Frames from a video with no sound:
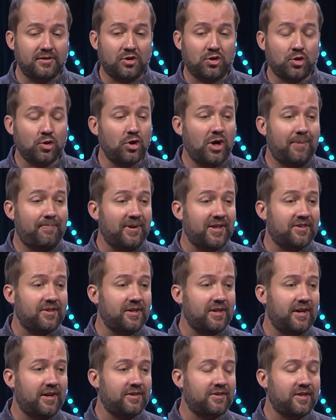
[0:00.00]
grew up as
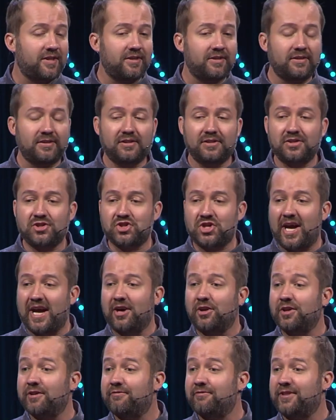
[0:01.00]
a, as a
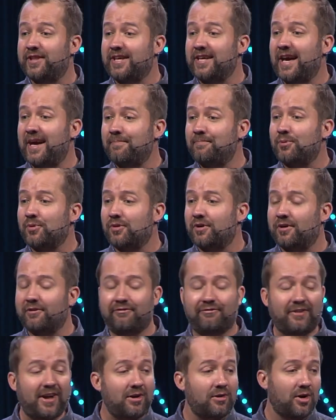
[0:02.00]
child of the emperor,
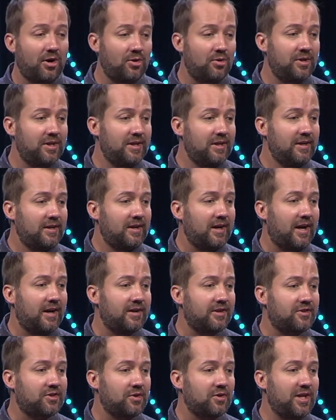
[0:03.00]
of Pharaoh.
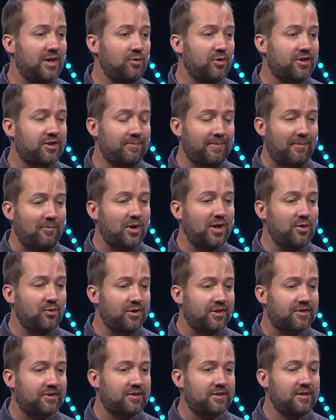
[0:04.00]
Uh, so he was, you remember, he
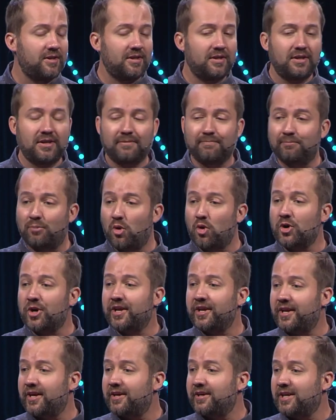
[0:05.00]
was born
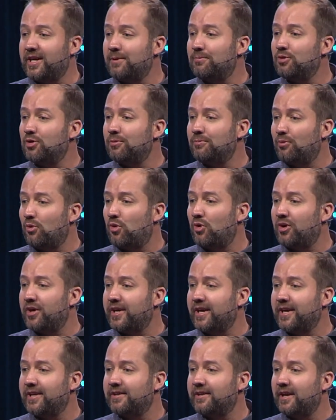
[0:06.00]
a Hebrew
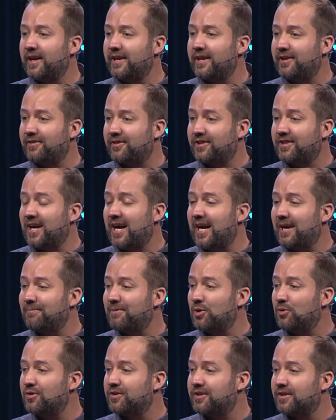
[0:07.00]
boy, and, and at the time
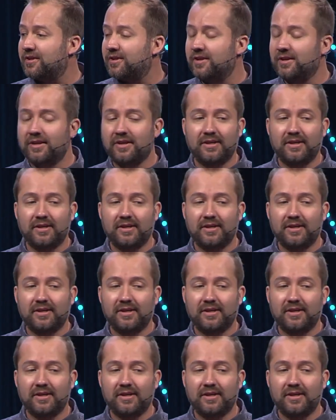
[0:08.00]
there was a,